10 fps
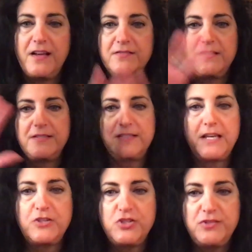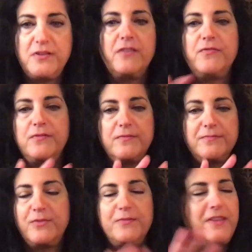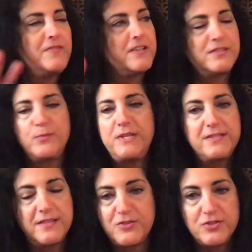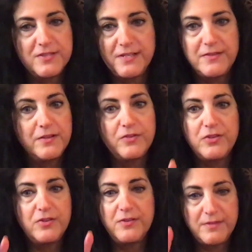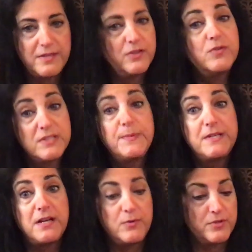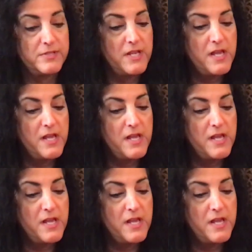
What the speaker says: a section of, well, they've got so many sections on there, like you could spend hours.